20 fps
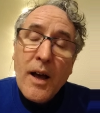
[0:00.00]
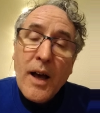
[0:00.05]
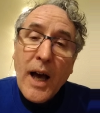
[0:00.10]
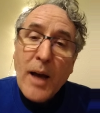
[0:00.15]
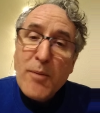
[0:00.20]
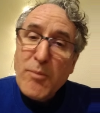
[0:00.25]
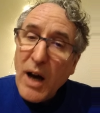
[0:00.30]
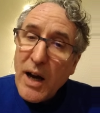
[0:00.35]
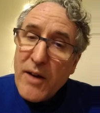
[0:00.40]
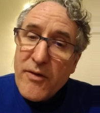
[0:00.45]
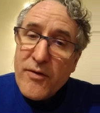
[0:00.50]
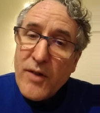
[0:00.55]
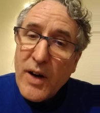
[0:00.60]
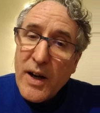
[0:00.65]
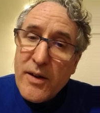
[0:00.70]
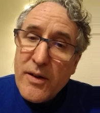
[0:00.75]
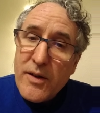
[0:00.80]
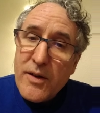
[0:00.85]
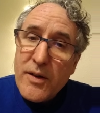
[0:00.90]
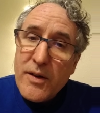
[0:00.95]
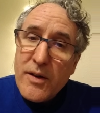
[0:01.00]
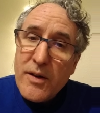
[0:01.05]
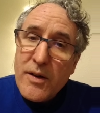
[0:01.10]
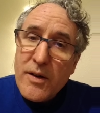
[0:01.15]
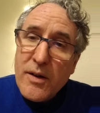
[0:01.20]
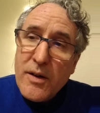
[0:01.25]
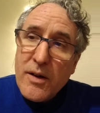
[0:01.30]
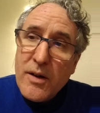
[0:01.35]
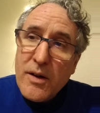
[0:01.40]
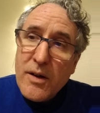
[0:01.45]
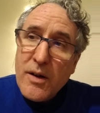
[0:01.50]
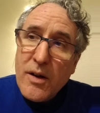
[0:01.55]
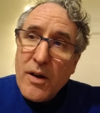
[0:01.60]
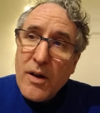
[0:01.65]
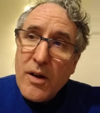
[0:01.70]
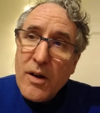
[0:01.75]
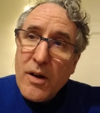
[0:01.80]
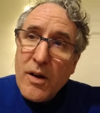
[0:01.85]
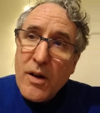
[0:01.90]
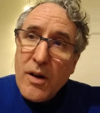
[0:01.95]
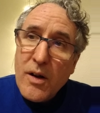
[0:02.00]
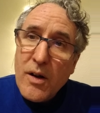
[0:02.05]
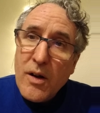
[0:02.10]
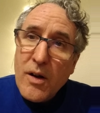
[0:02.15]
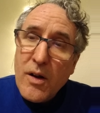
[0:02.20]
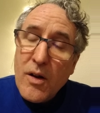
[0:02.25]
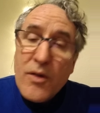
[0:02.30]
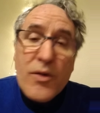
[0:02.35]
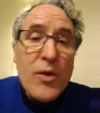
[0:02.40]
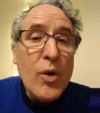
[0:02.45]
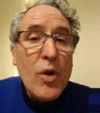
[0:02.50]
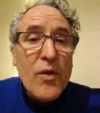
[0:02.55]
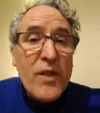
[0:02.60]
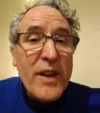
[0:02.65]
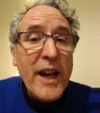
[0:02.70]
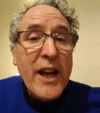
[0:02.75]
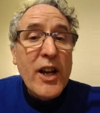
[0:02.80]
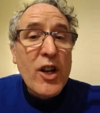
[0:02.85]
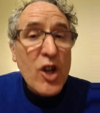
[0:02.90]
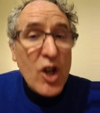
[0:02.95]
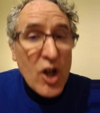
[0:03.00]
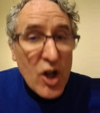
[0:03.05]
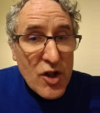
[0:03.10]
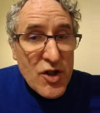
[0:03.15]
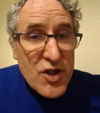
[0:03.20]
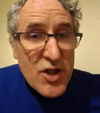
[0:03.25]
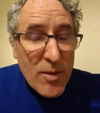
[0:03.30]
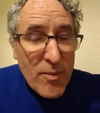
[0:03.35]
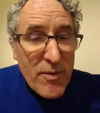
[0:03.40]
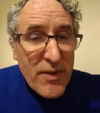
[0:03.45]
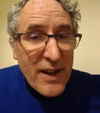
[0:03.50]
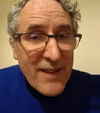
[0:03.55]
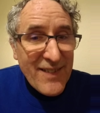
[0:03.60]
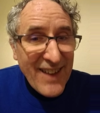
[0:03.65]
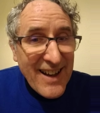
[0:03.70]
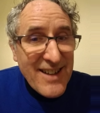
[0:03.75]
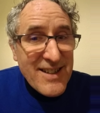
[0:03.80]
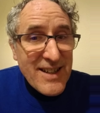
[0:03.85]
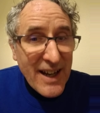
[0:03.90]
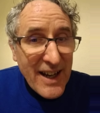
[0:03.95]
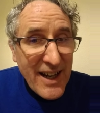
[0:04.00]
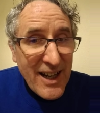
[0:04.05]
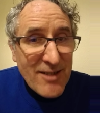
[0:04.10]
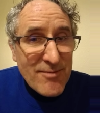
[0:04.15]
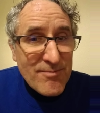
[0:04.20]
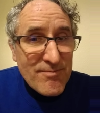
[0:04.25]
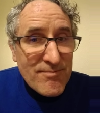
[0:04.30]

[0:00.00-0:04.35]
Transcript: And my friend thought that he learned something that day.